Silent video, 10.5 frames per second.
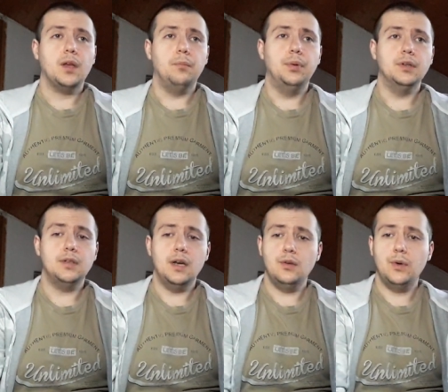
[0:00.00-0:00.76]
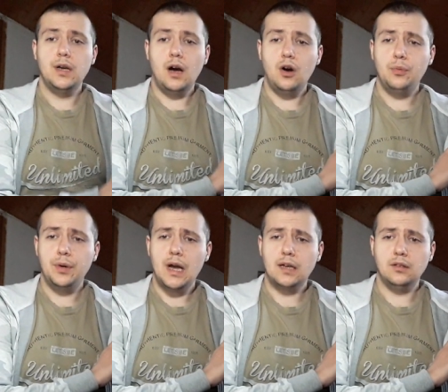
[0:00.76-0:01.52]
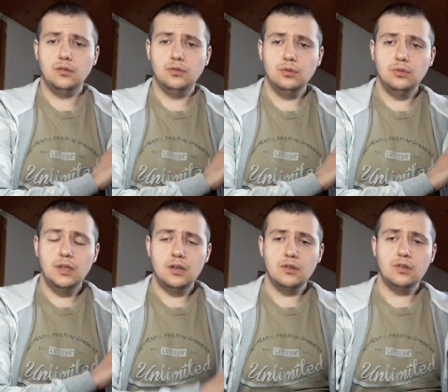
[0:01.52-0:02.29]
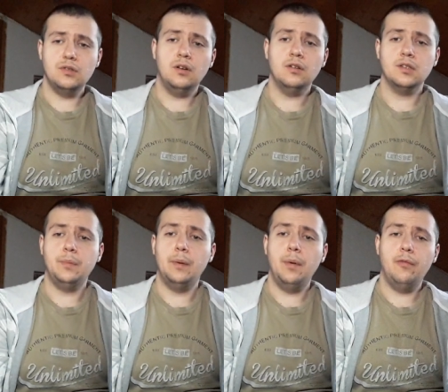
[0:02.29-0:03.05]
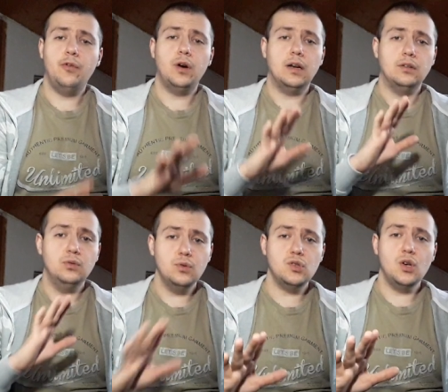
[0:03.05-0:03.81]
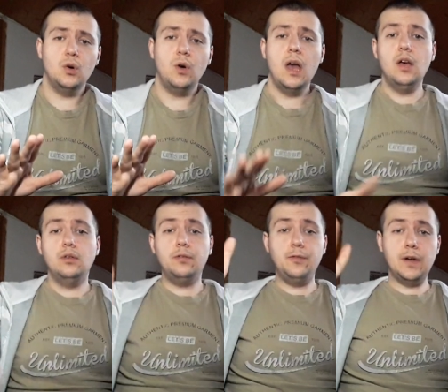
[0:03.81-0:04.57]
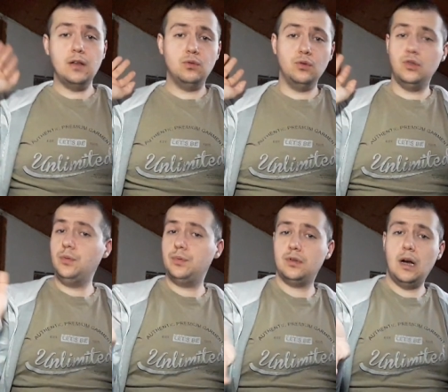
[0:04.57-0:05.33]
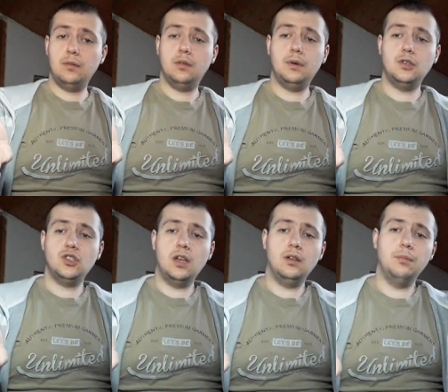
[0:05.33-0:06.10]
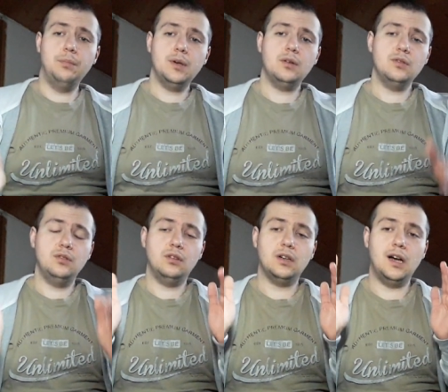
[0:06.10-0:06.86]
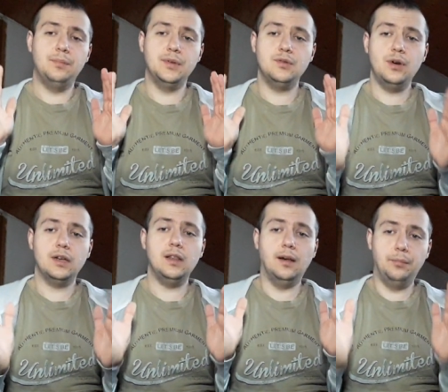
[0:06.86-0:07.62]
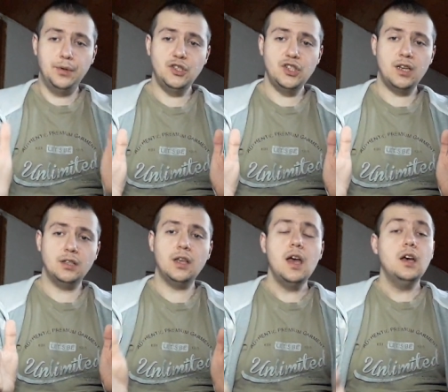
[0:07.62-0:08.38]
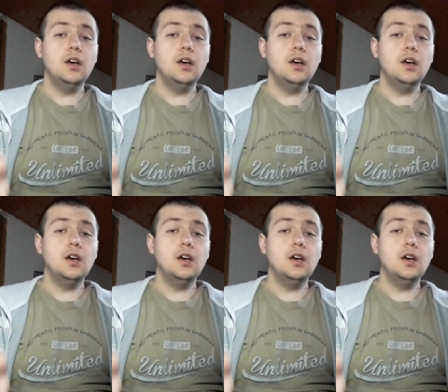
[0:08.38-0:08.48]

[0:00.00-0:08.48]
But anyway, I'll be reacting to their songs, but before I do so, don't forget to subscribe to my channel because your help is greatly appreciated.